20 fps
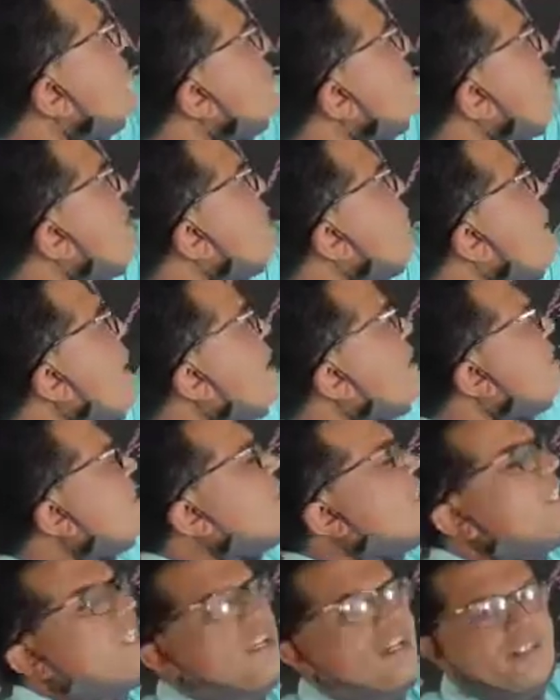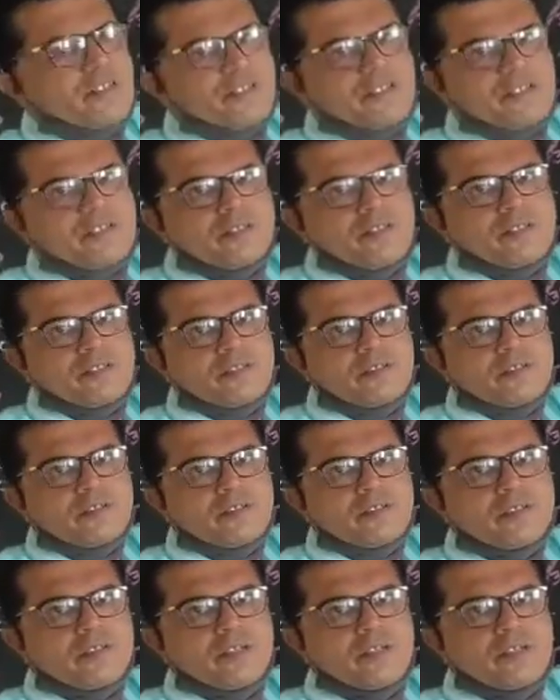the same arc TS.
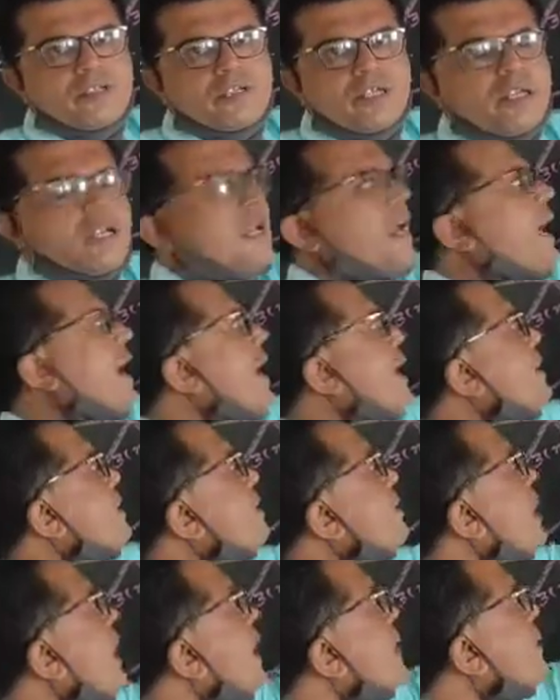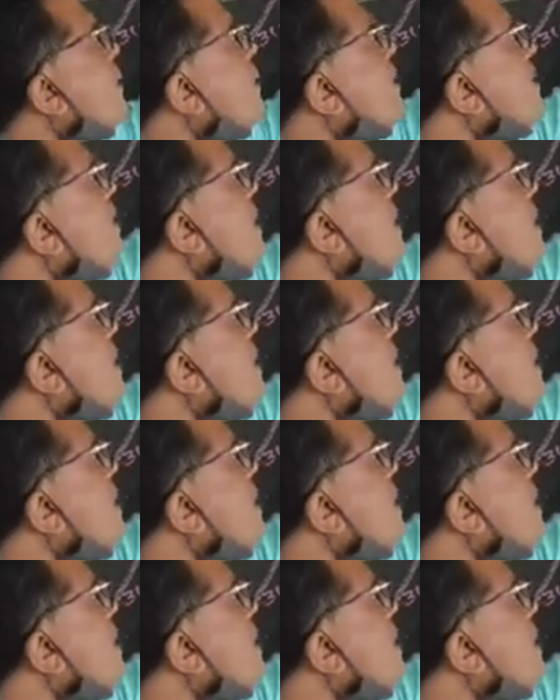And angle